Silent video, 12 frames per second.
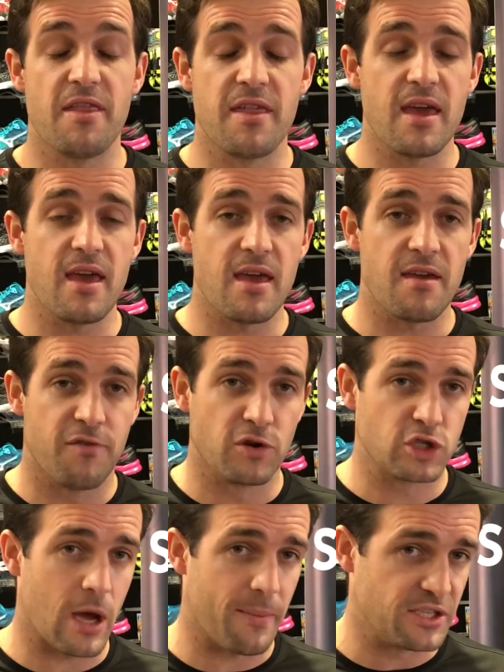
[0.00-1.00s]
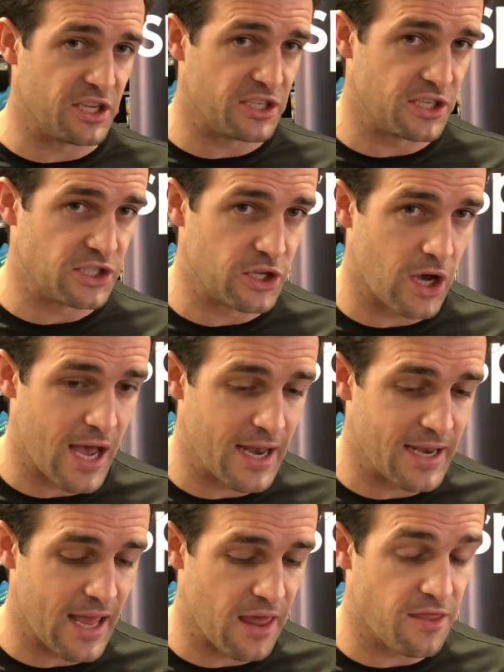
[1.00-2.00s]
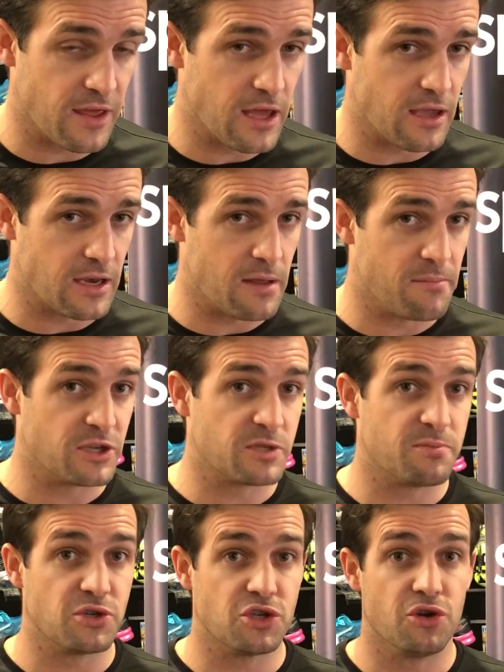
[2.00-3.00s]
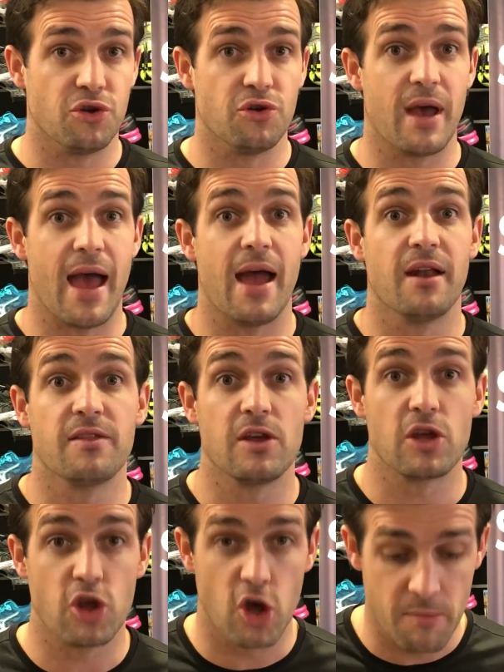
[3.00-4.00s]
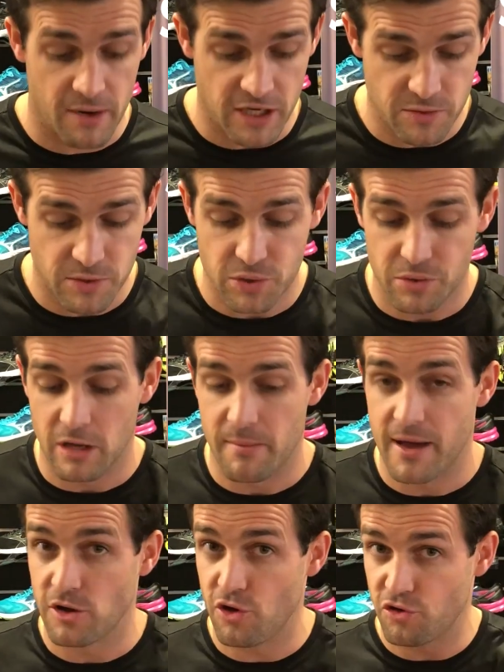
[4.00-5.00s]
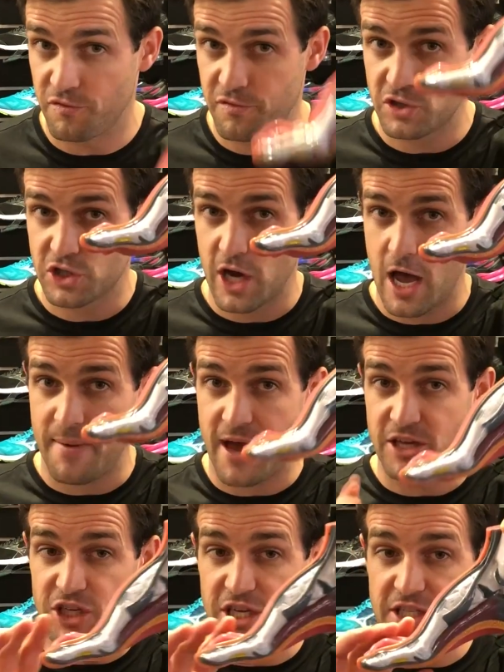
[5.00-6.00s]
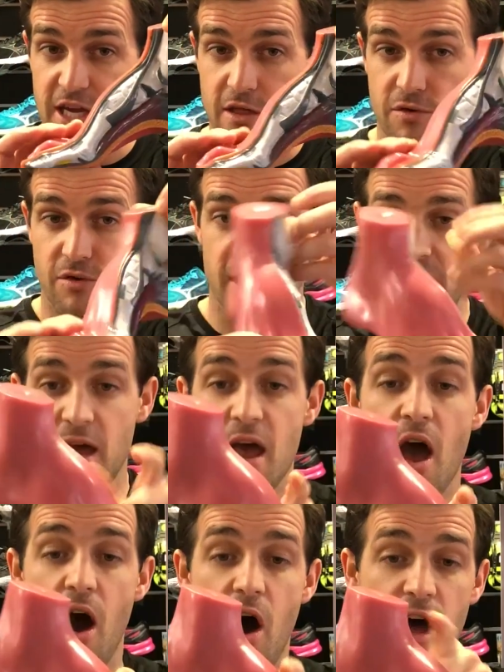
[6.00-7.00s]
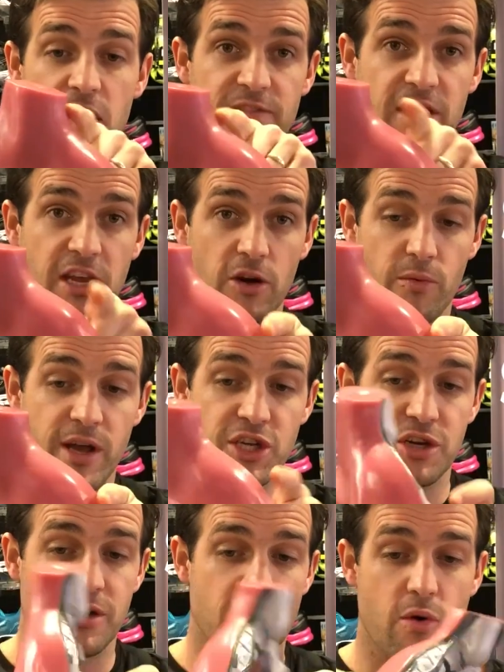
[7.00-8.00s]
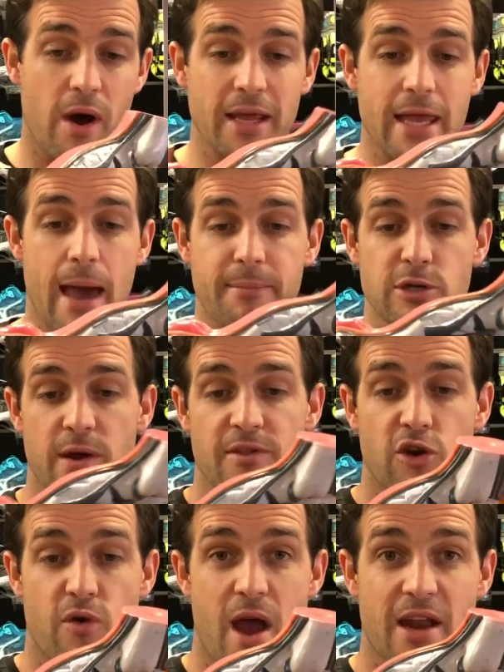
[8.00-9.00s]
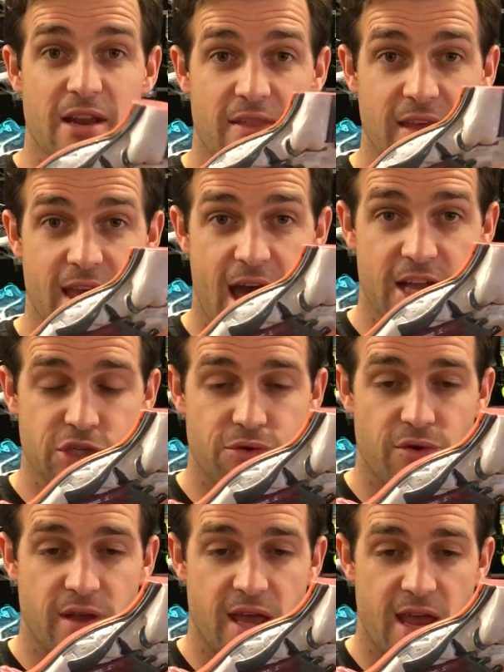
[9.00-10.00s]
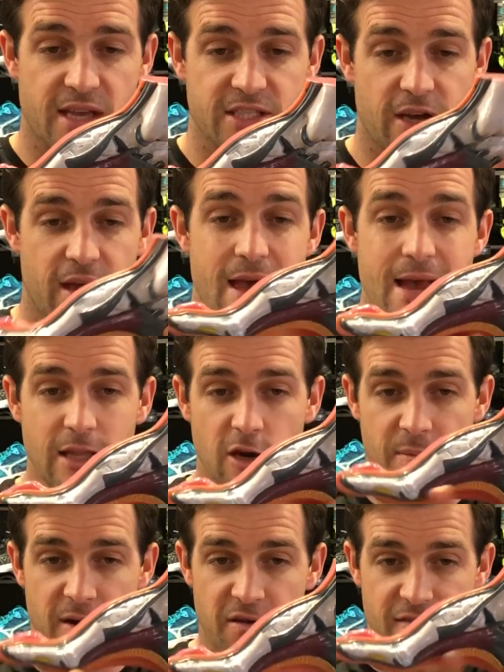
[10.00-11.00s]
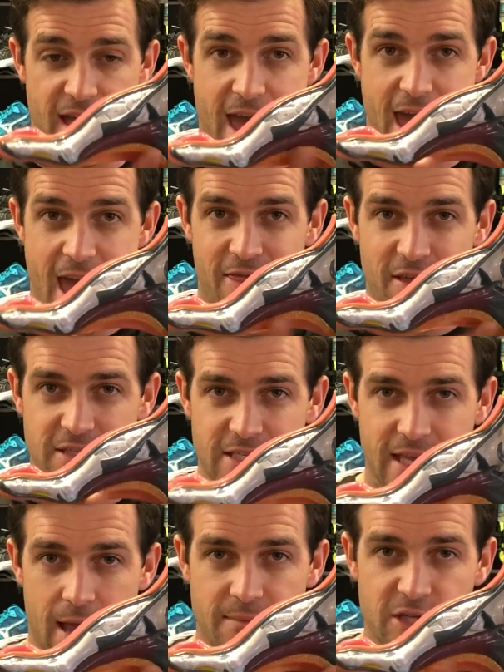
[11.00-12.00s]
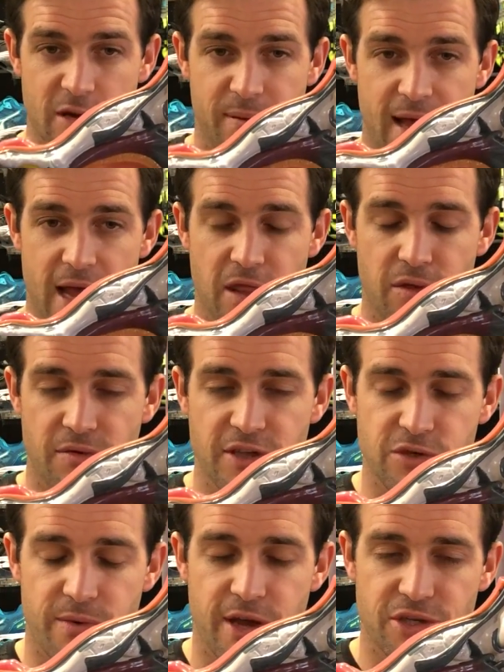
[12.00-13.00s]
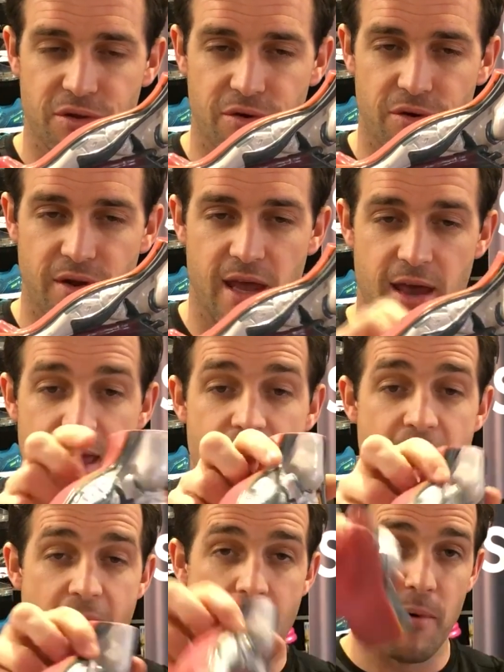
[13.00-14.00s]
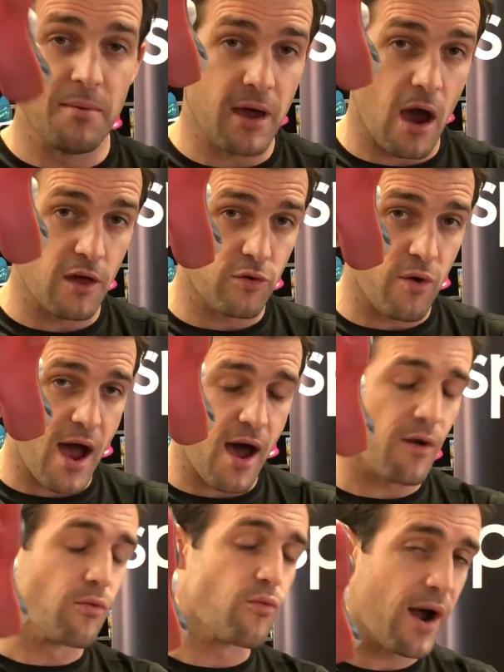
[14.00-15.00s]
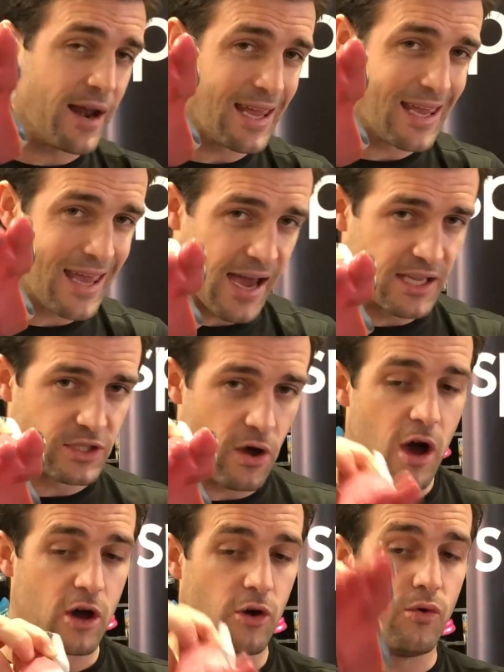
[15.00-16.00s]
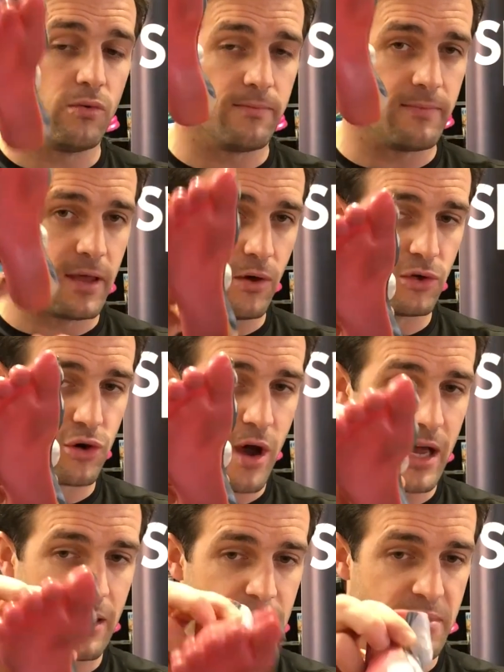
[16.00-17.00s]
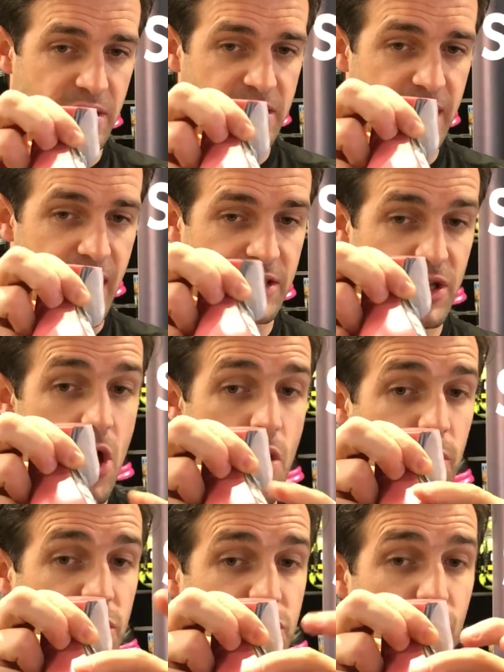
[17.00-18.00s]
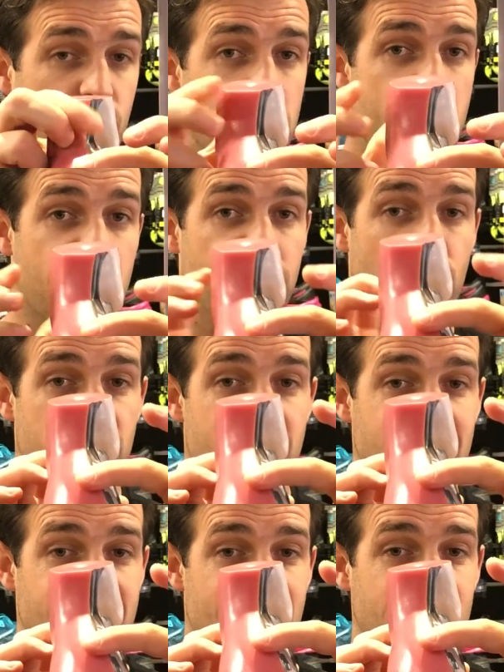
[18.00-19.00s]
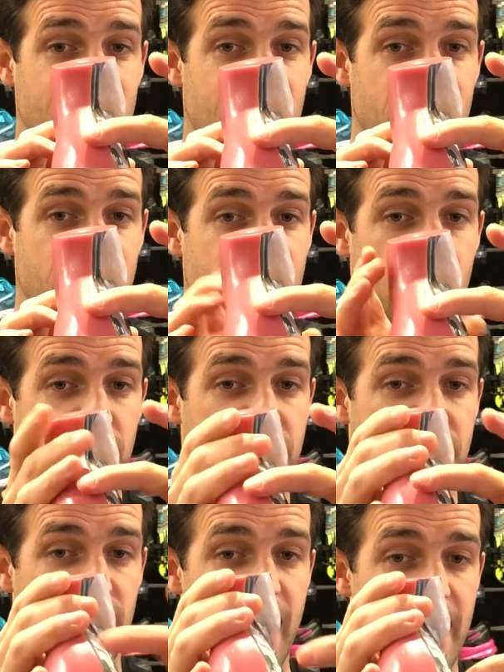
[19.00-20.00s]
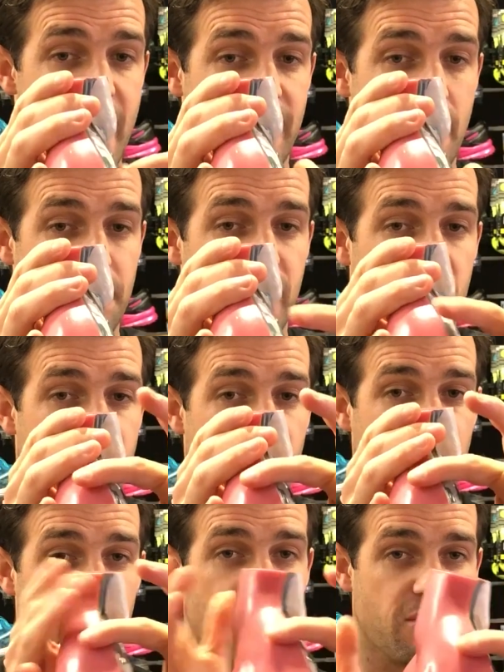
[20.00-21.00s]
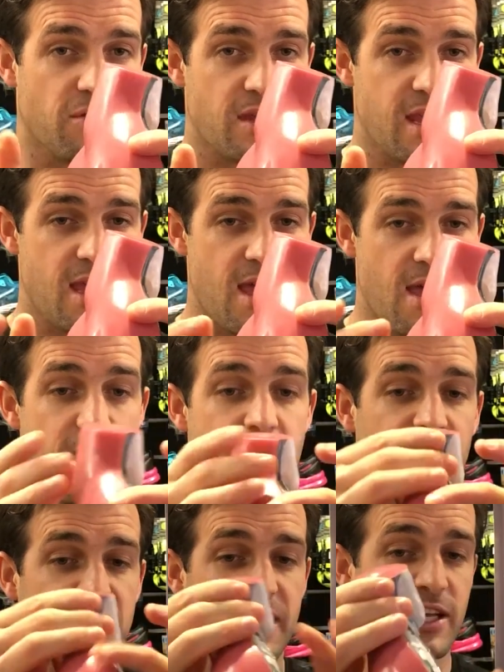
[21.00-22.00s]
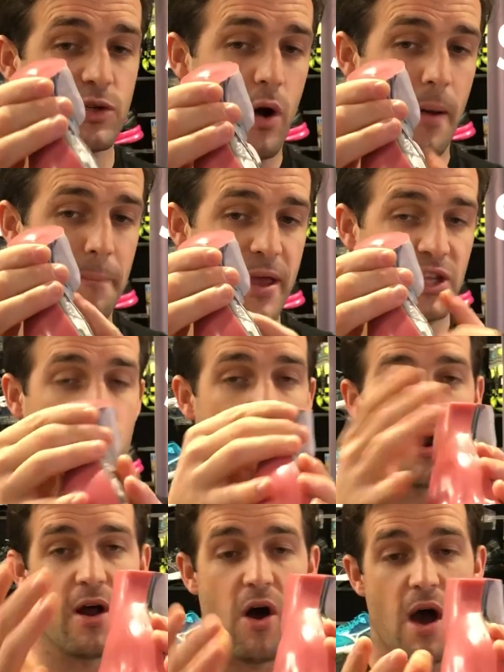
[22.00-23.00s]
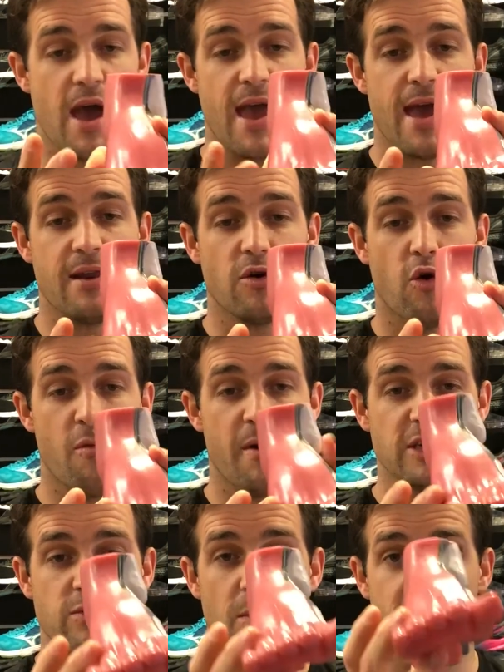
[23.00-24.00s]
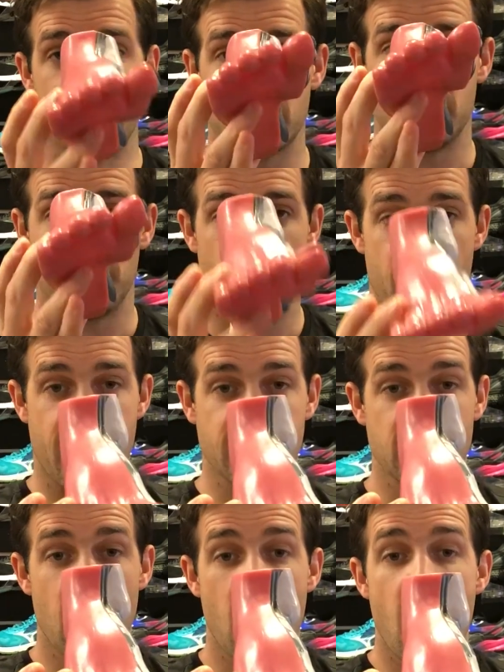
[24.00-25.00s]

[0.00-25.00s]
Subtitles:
the foot type that sits inside the Nimbus, Pursuit, and the Cumulus. We're talking about a neutral foot type, as you can see through here, high navicular region, quite a gap between the ground and the arch through here, so a little bit of air that comes into play through this region through here. And when we're going through our running gait cycle, heel strike, mid stance, we're talking about a foot that doesn't necessarily flatten out in that plantar fascia through here. It stays quite pitched, quite high, and almost what we classify as